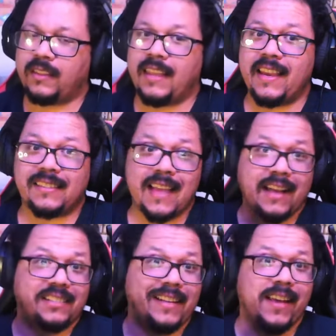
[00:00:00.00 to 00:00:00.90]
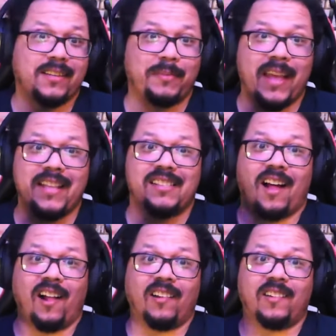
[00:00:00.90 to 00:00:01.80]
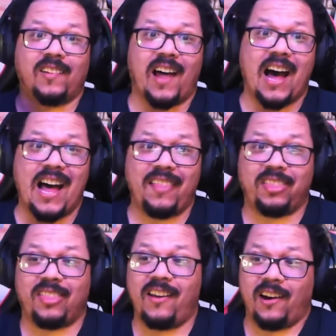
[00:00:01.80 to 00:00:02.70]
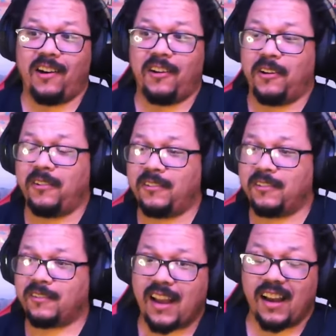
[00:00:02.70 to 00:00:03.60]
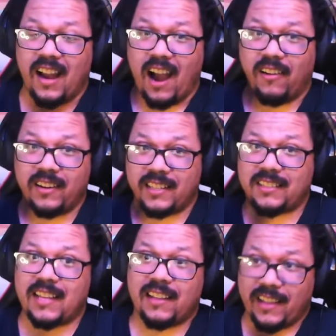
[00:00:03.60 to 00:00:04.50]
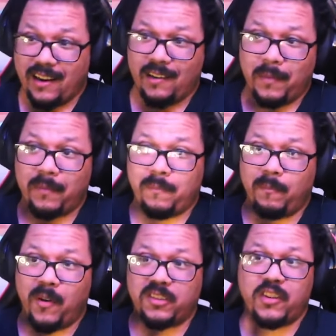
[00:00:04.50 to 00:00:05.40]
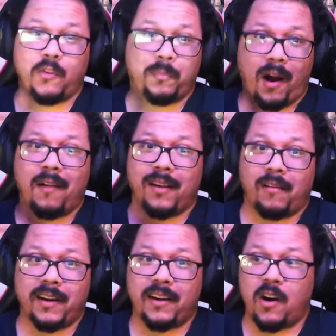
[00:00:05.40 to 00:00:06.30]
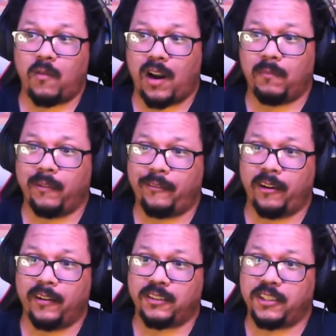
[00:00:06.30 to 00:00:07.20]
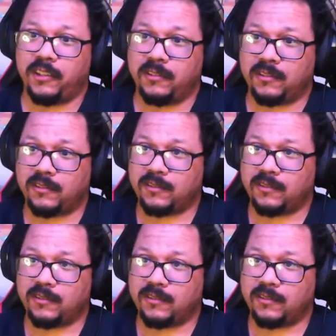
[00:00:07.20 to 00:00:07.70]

This actually explains a lot, though. I will get to that later, but most of you probably already know what I'm referring to.